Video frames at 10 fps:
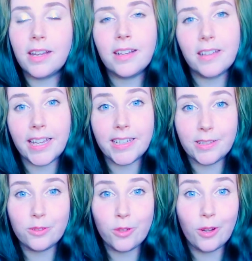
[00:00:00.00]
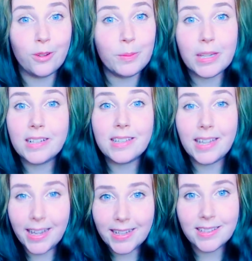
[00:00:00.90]
like it's a struggle, because
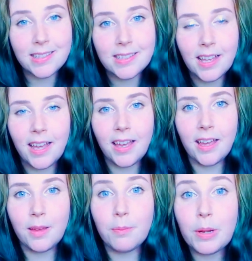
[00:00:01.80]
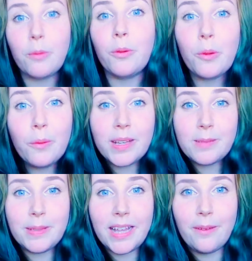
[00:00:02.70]
it is. But it won't
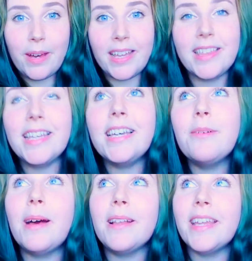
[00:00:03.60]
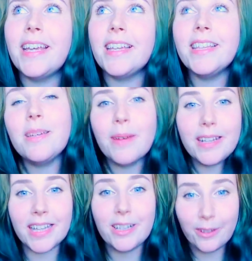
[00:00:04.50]
always be that way. Think about like think about
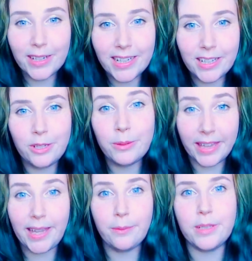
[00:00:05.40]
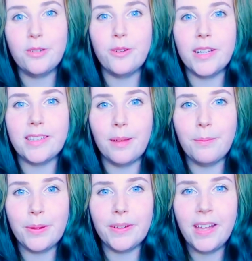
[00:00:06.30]
it like learning a new language, for
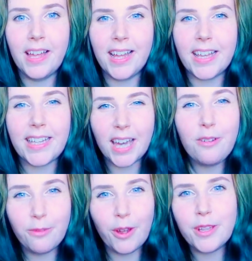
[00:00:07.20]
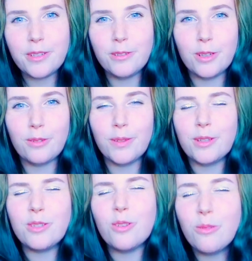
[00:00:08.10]
example. Like at first you just
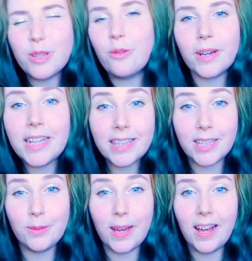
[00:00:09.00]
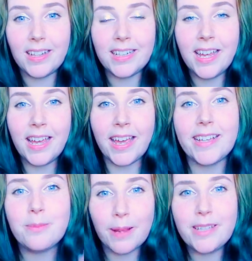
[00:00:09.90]
feel so annoyed that you can't
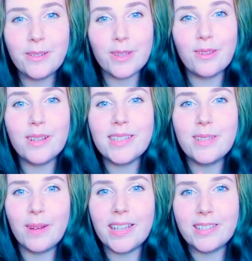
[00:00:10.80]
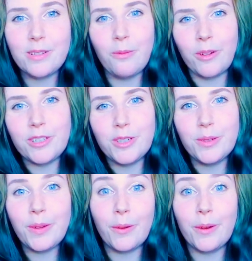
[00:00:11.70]
express your thoughts as well as you want
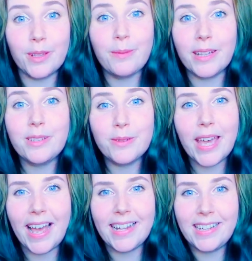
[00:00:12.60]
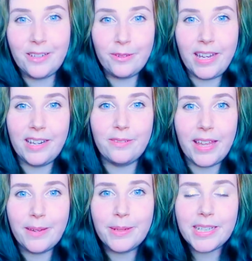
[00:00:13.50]
to, or as well as you can in your native
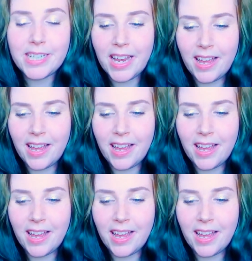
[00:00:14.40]
language.